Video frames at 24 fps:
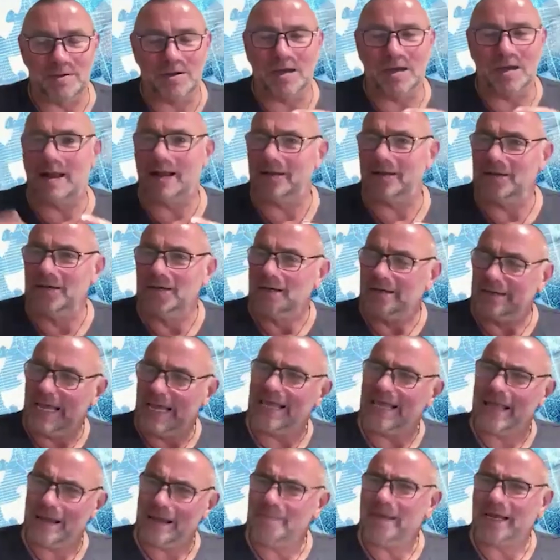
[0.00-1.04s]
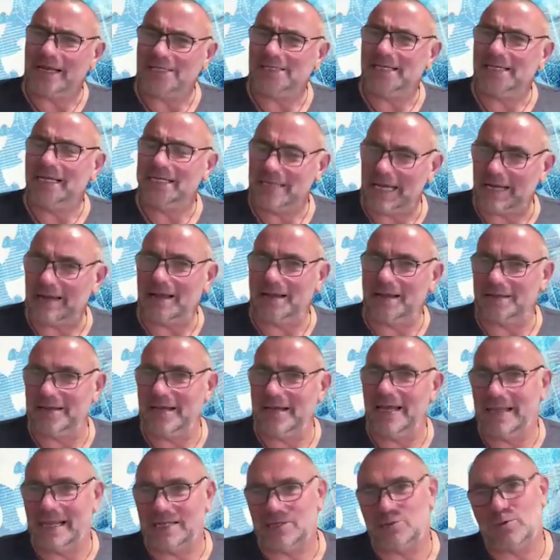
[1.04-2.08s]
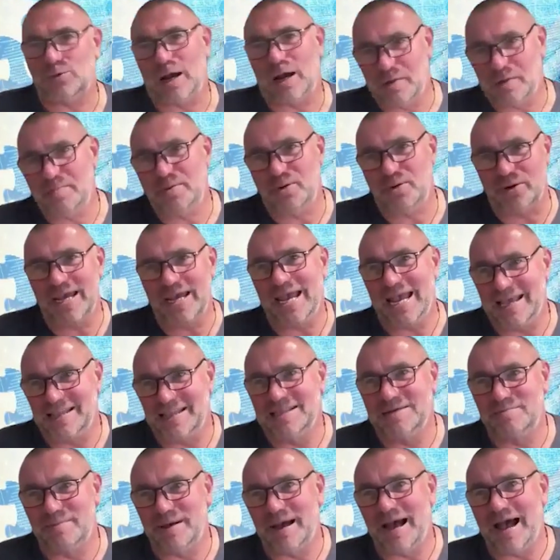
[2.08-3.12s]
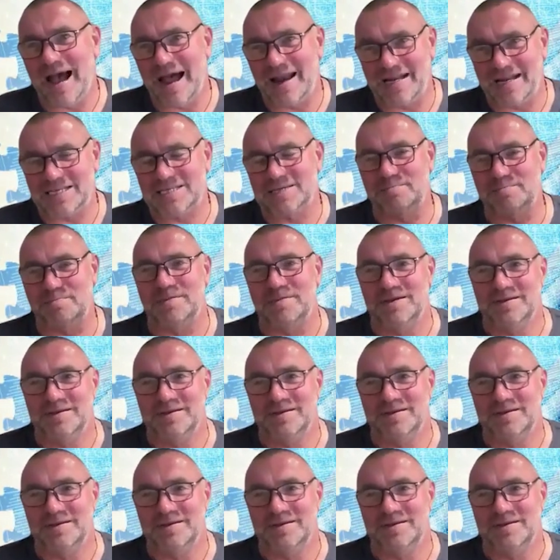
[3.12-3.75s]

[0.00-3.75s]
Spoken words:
people that makes sense. Yeah, that's why we put hay in the barn.